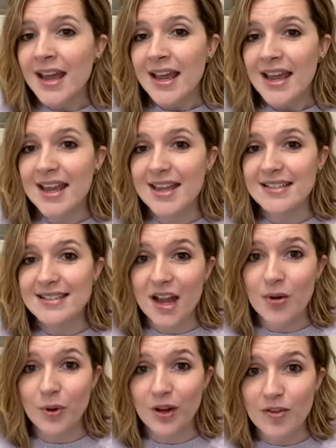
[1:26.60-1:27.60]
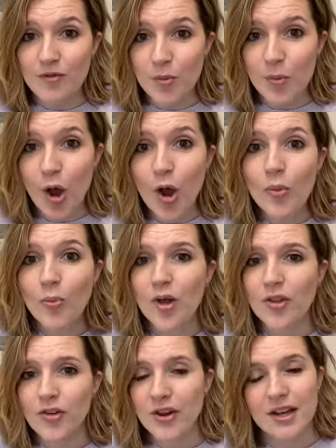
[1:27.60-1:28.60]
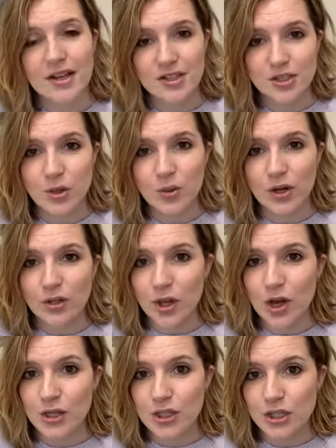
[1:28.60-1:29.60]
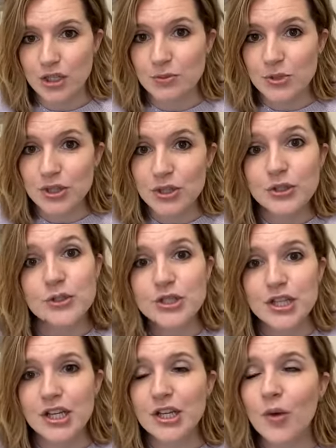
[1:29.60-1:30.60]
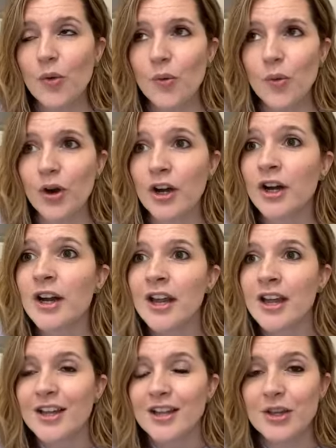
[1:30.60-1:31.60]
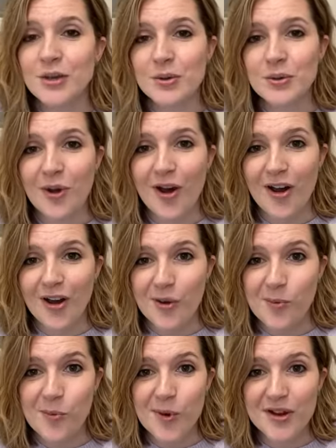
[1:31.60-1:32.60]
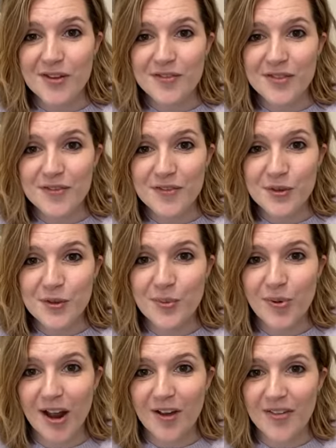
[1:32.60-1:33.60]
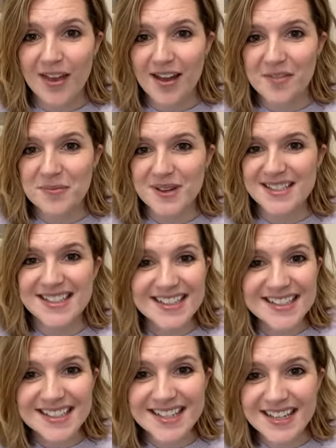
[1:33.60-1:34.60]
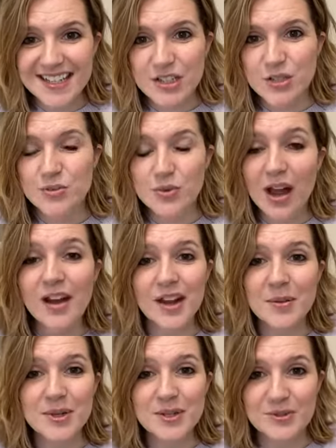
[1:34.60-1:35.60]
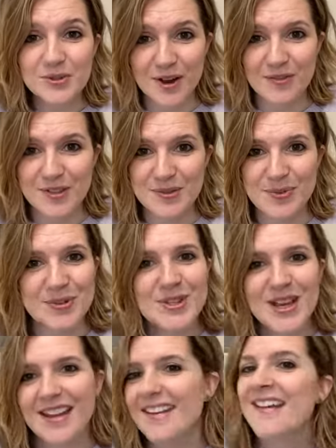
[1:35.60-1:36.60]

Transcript: is now working from home, whether it is your long-term solution or you are one of the few, the proud, that have been designated to not come into an office building.